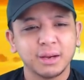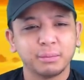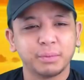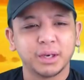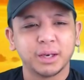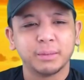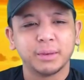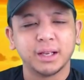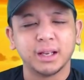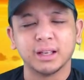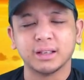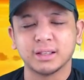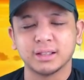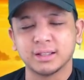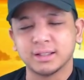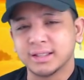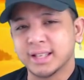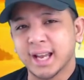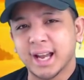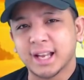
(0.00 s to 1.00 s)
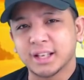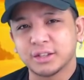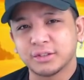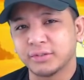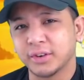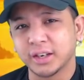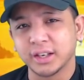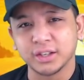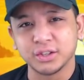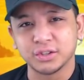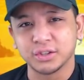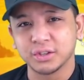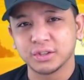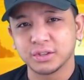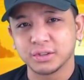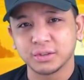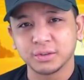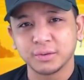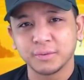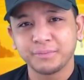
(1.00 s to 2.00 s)
But, I mean, it's his dad's fucking
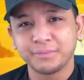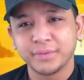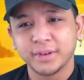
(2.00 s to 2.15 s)
jutsu.